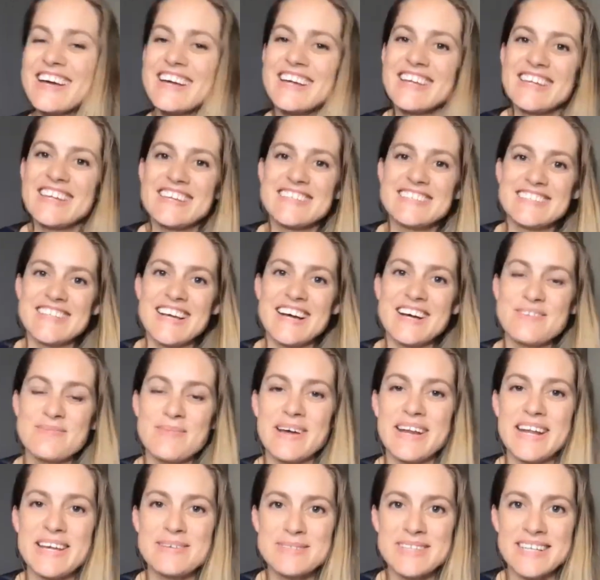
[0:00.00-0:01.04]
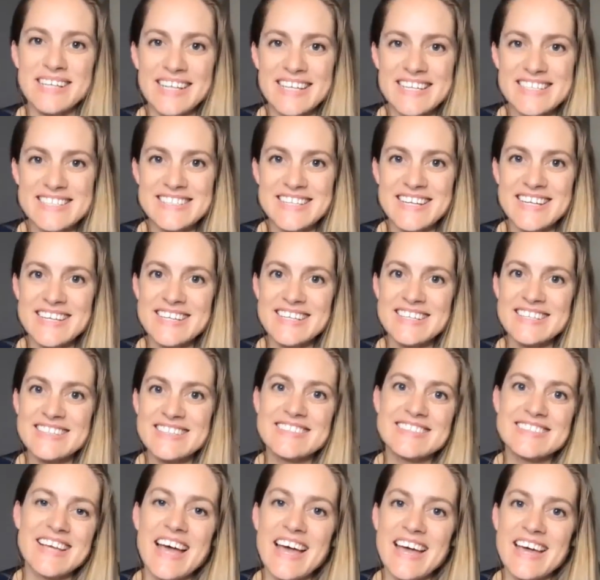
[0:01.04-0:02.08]
Yes, my name's Claire
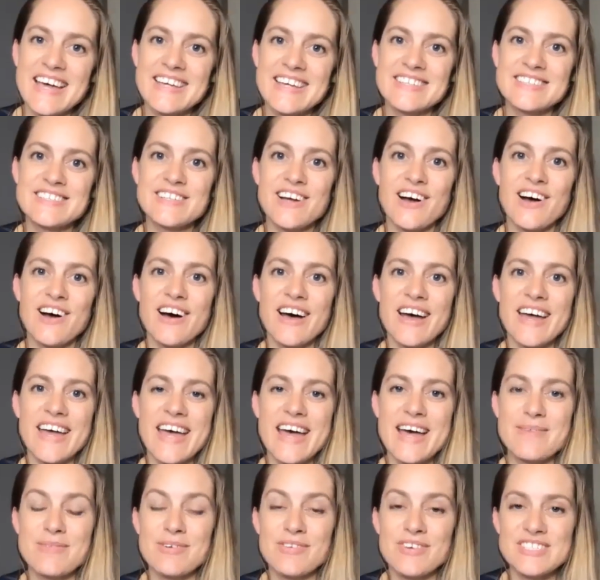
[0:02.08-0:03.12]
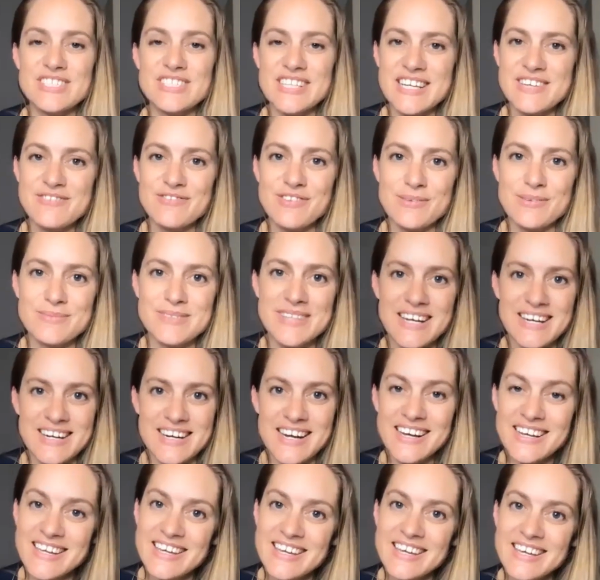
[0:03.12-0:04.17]
Deeks, and I am originally from
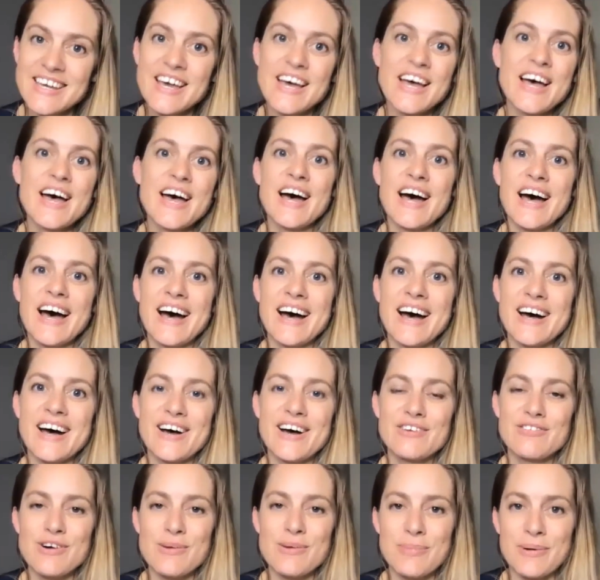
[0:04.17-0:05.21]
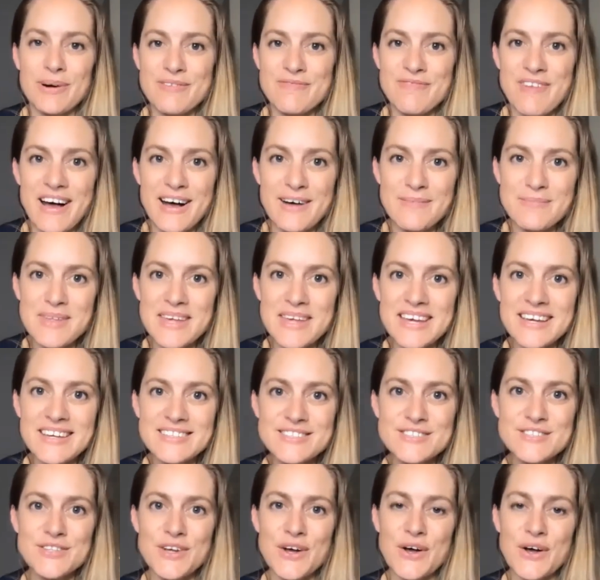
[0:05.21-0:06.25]
Taranaki. I grew up on a farm there,
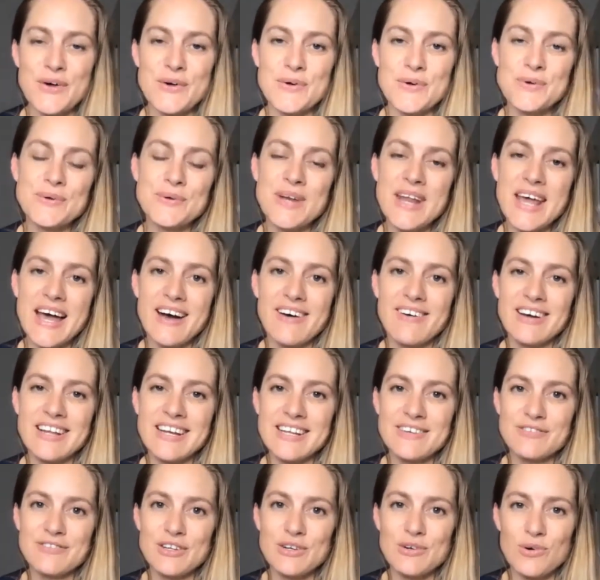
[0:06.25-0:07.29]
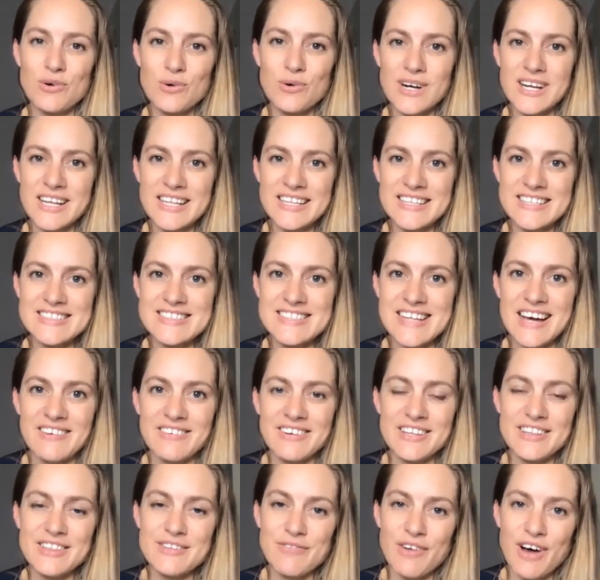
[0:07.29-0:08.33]
so now I live in Auckland down
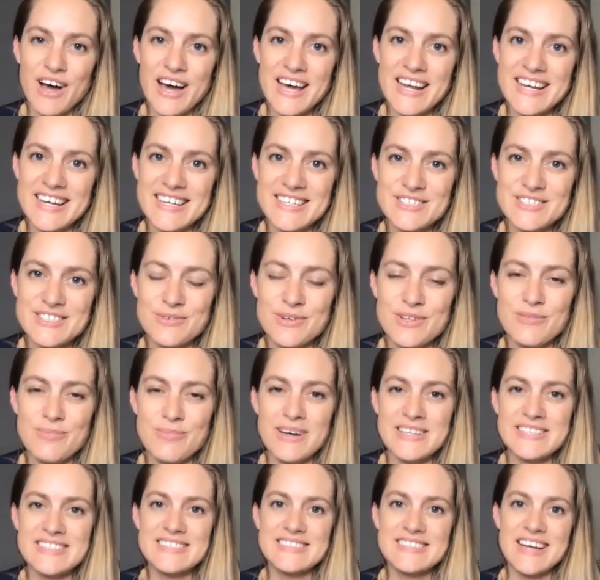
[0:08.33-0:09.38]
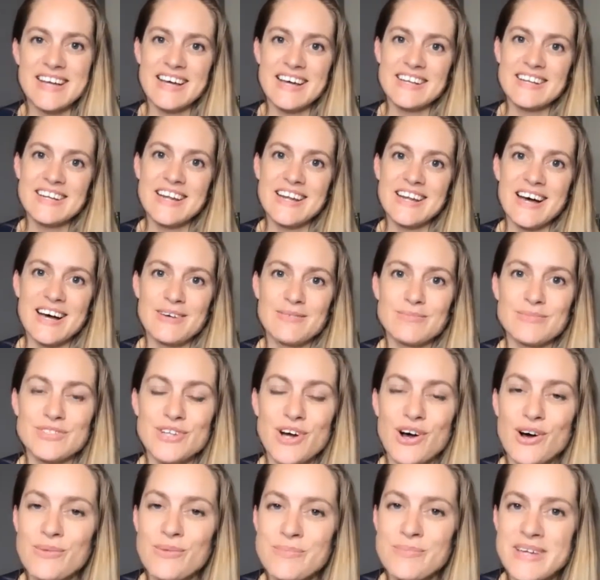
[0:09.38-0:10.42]
in the Viaduct with my son
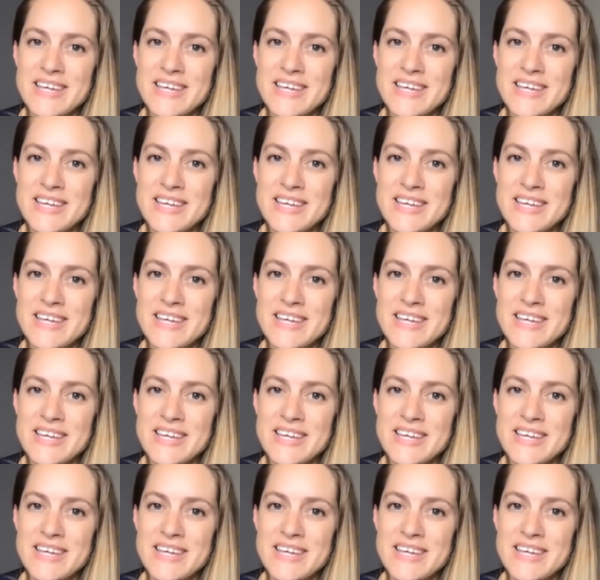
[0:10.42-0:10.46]
Dom.